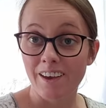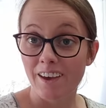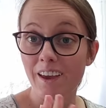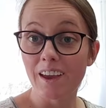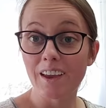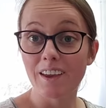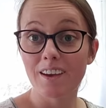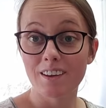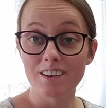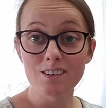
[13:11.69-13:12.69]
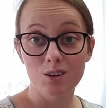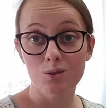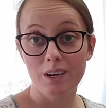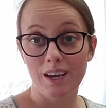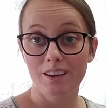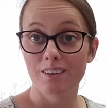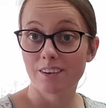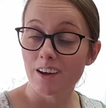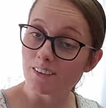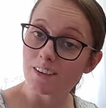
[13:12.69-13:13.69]
Hey, it is a new day.
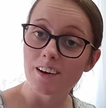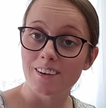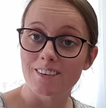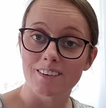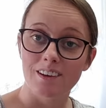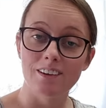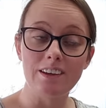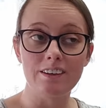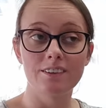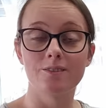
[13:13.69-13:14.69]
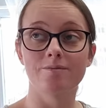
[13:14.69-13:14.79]
Yes, it is indeed.